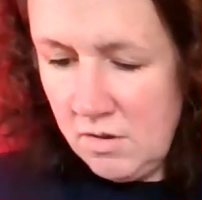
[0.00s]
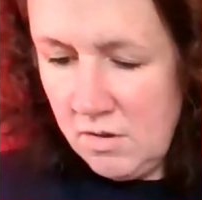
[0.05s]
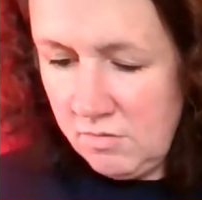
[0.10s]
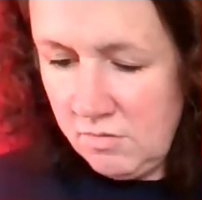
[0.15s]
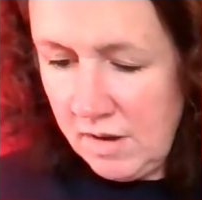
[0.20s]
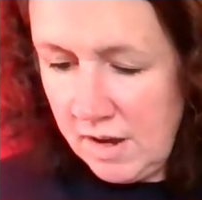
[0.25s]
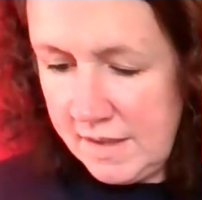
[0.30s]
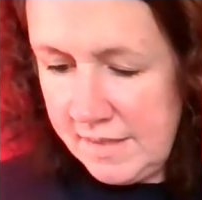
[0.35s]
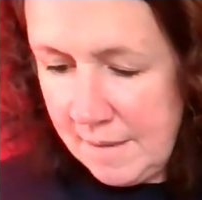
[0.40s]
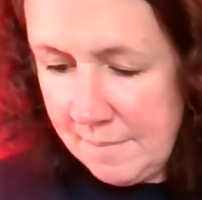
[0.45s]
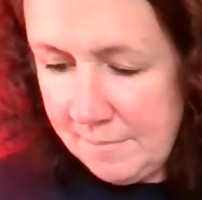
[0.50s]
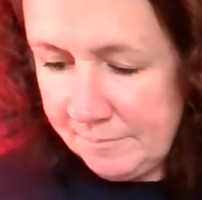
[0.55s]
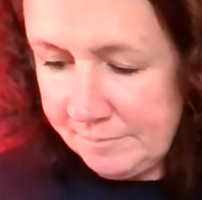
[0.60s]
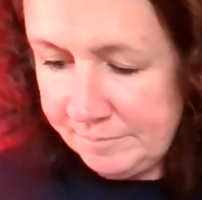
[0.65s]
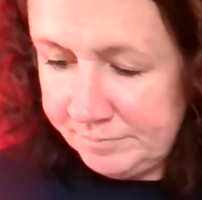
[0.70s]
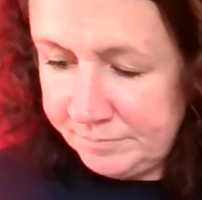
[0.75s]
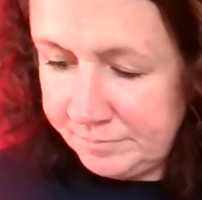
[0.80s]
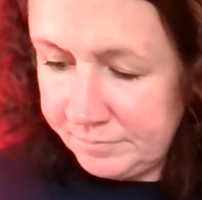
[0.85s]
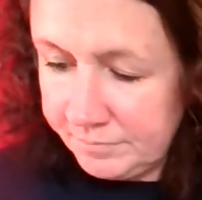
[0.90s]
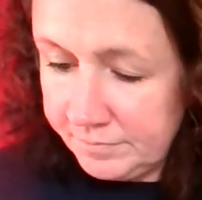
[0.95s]
right then,
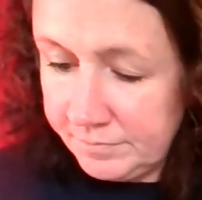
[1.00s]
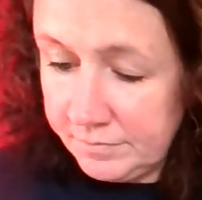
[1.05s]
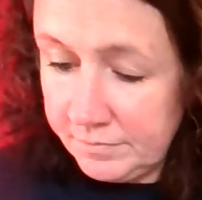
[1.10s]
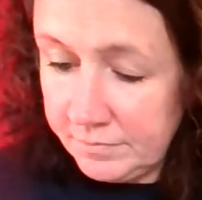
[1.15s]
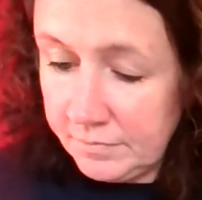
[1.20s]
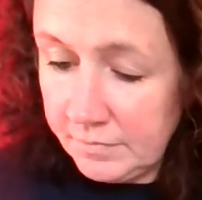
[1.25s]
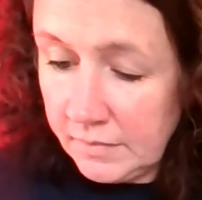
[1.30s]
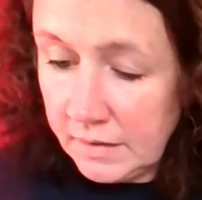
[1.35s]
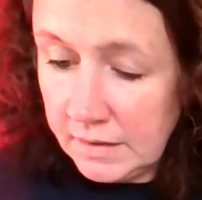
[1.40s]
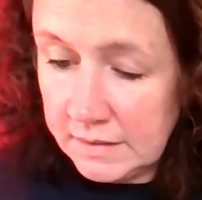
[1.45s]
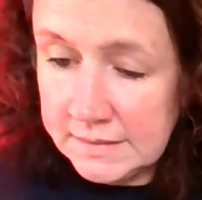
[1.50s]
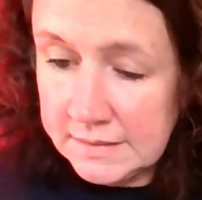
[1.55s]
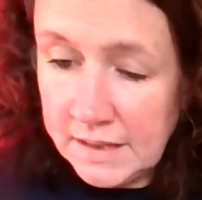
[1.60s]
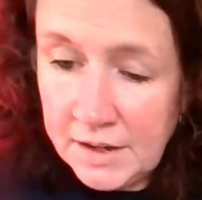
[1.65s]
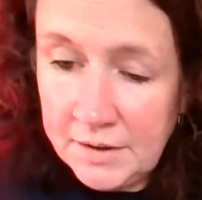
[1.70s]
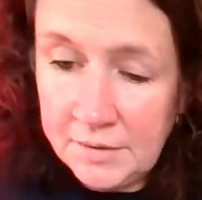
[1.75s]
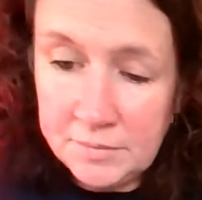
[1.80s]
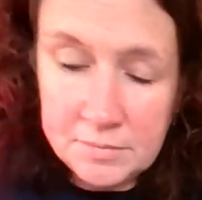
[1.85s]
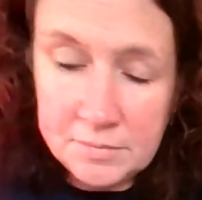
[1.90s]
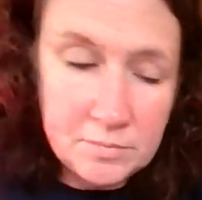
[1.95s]

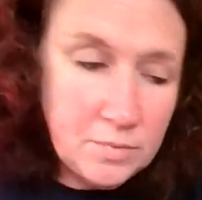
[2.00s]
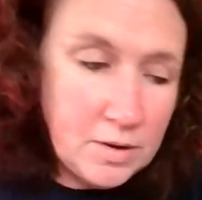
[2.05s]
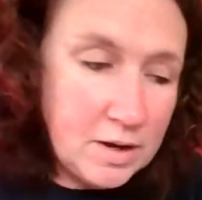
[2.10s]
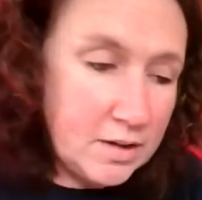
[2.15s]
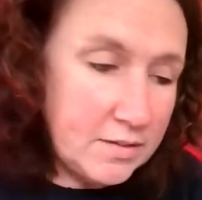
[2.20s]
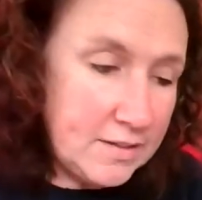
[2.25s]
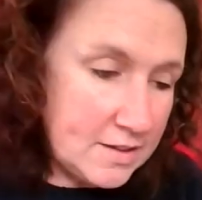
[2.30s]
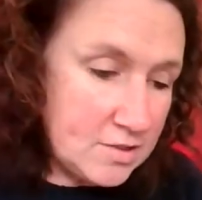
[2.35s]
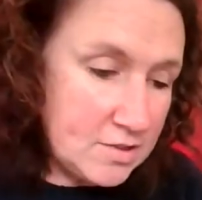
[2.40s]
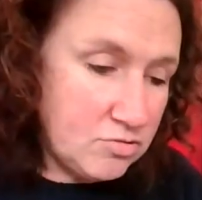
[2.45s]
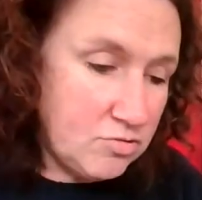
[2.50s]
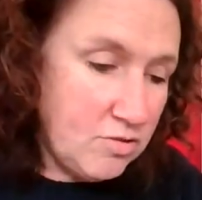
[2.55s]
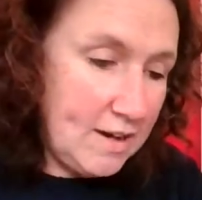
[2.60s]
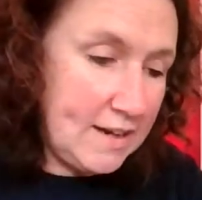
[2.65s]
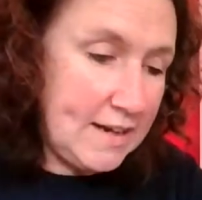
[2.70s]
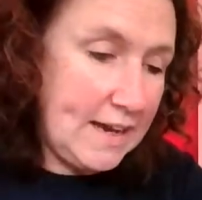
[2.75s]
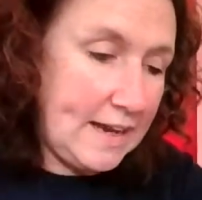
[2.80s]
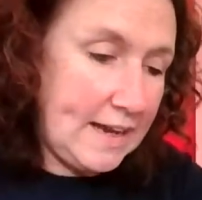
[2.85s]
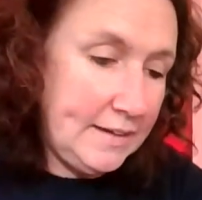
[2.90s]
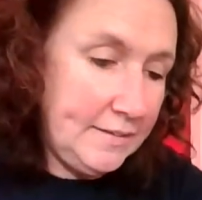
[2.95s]
so while that's
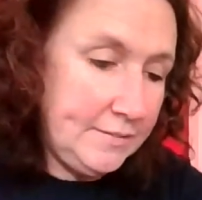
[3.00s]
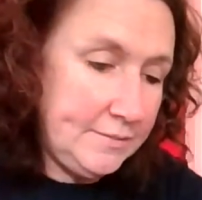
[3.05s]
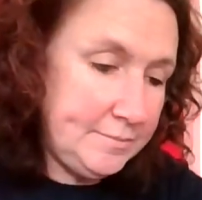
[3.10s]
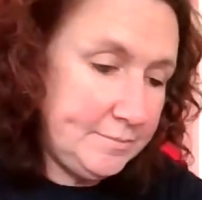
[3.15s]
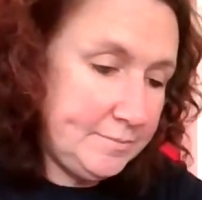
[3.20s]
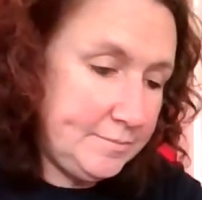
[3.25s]
drying,